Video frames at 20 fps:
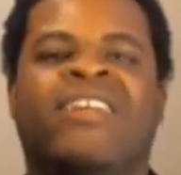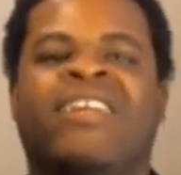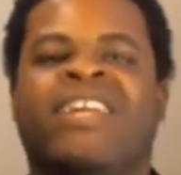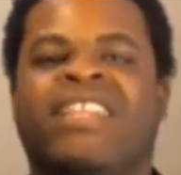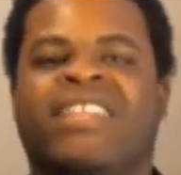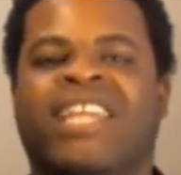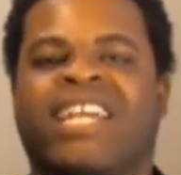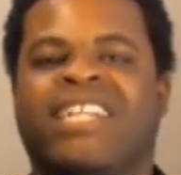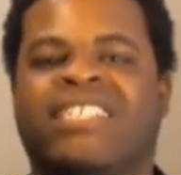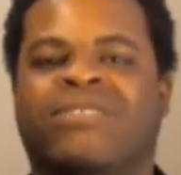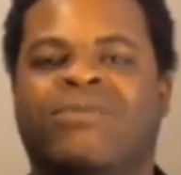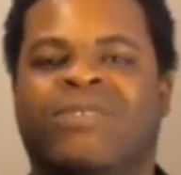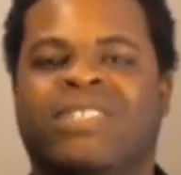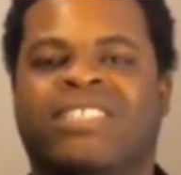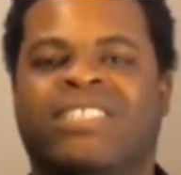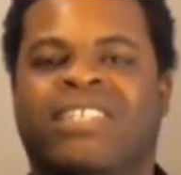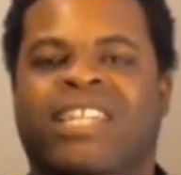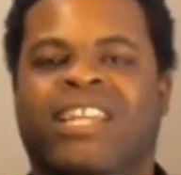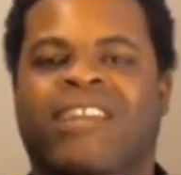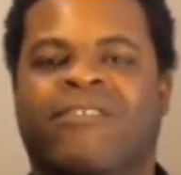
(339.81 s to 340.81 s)
Thanks
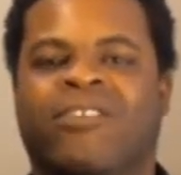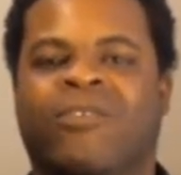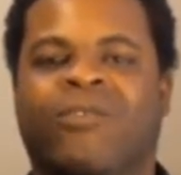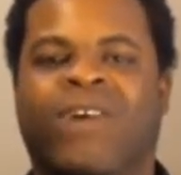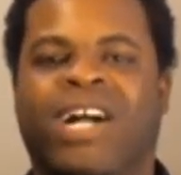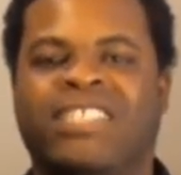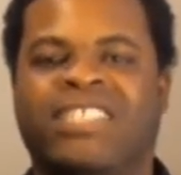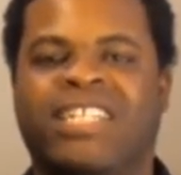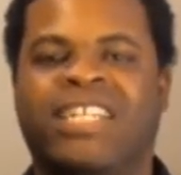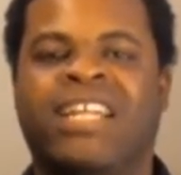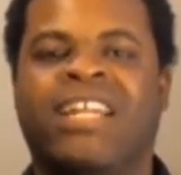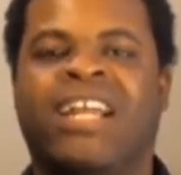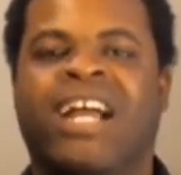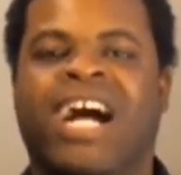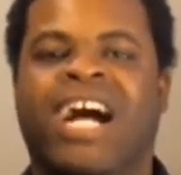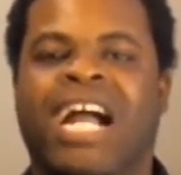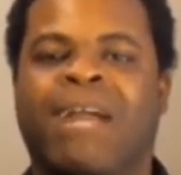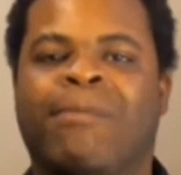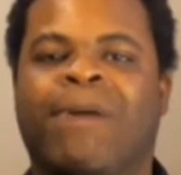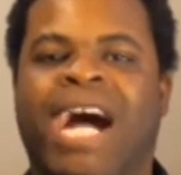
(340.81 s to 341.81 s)
once again for watching.
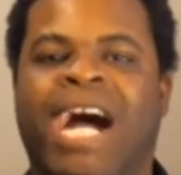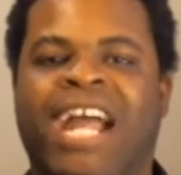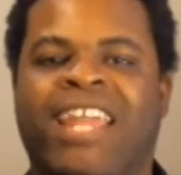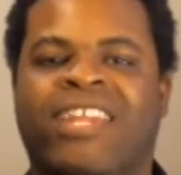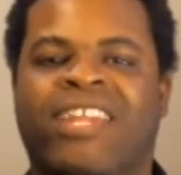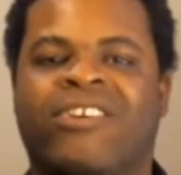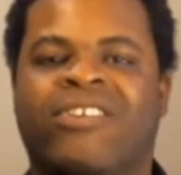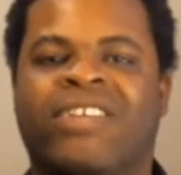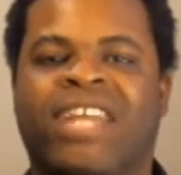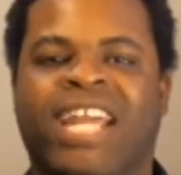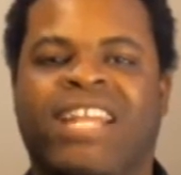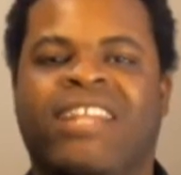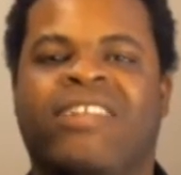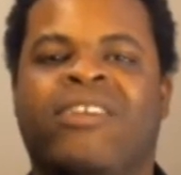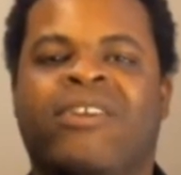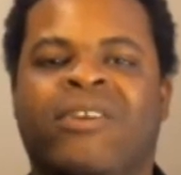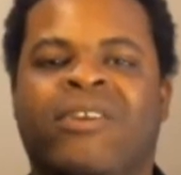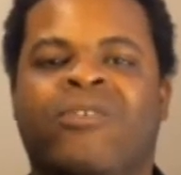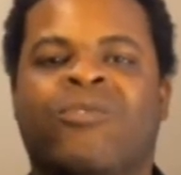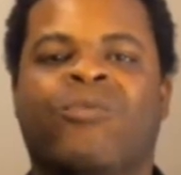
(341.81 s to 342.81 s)
I'm High Heel Knight.
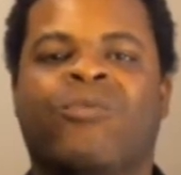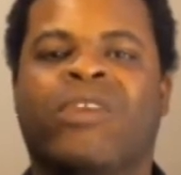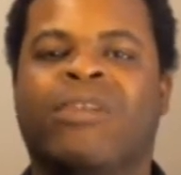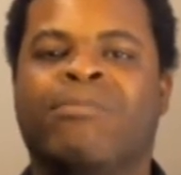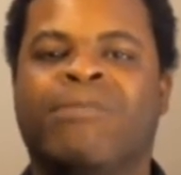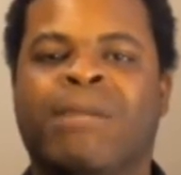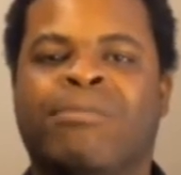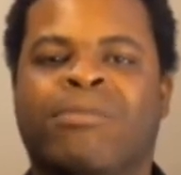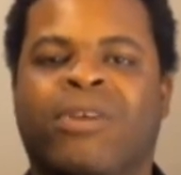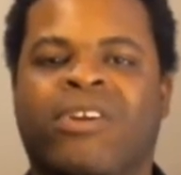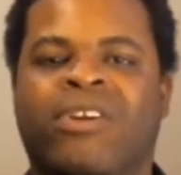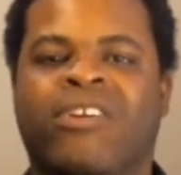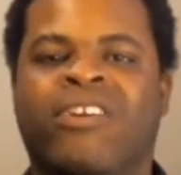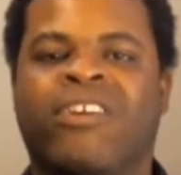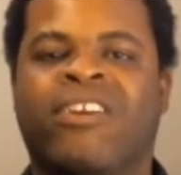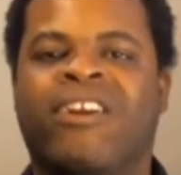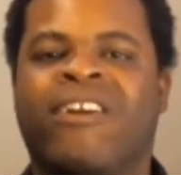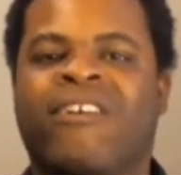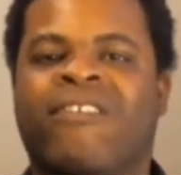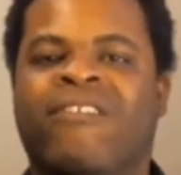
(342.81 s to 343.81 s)
Remember,
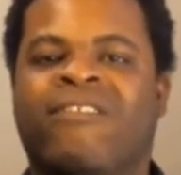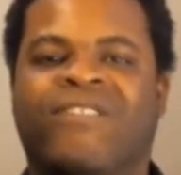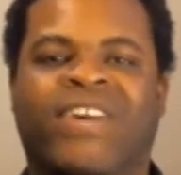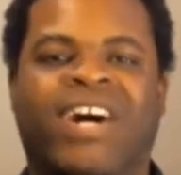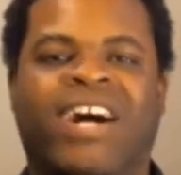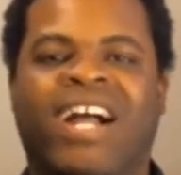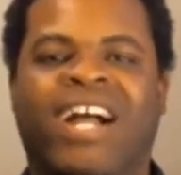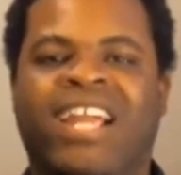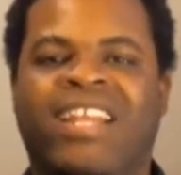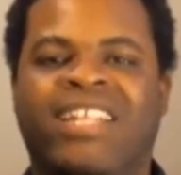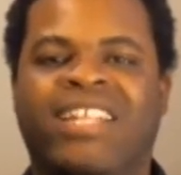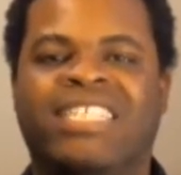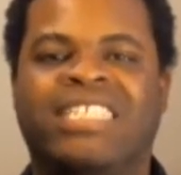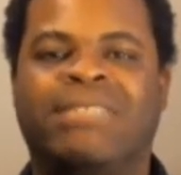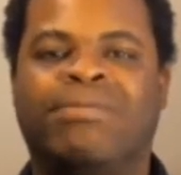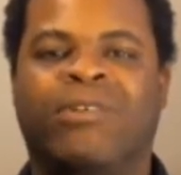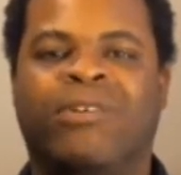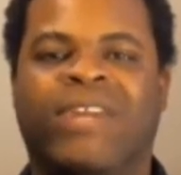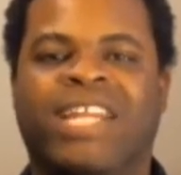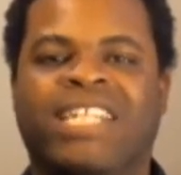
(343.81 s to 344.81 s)
find
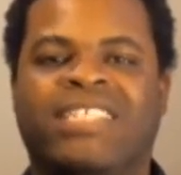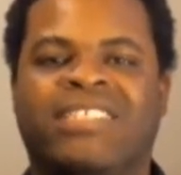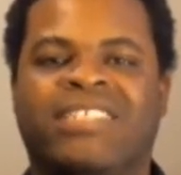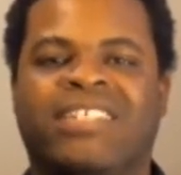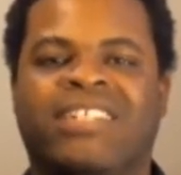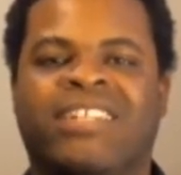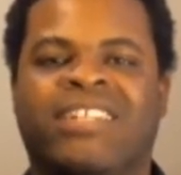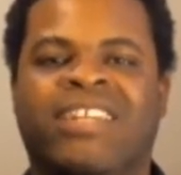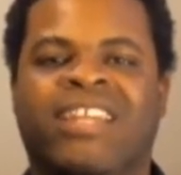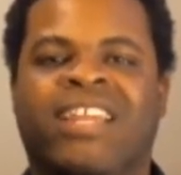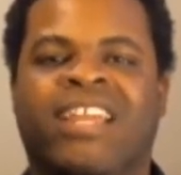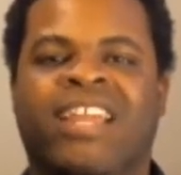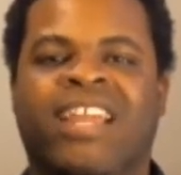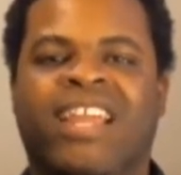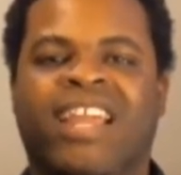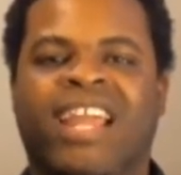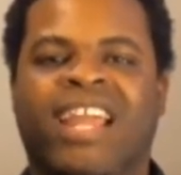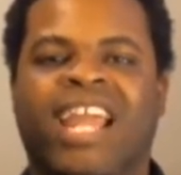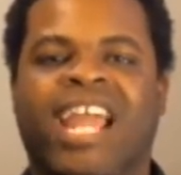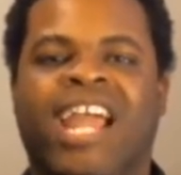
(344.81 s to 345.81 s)
inspiration
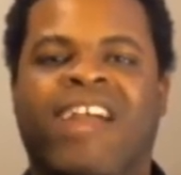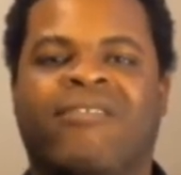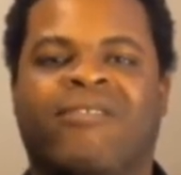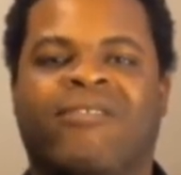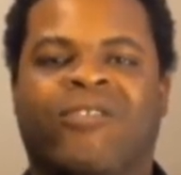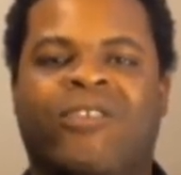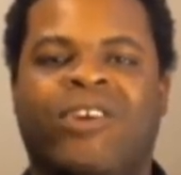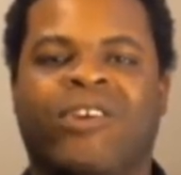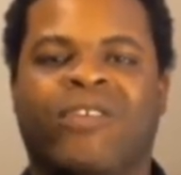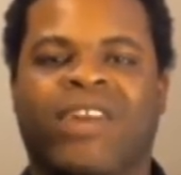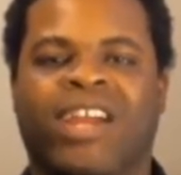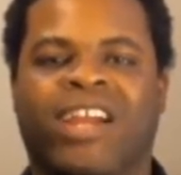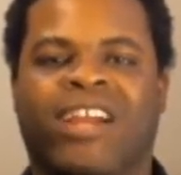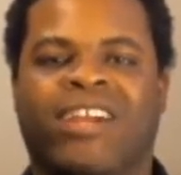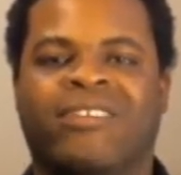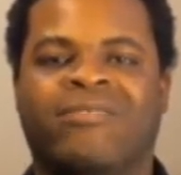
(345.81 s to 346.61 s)
everywhere.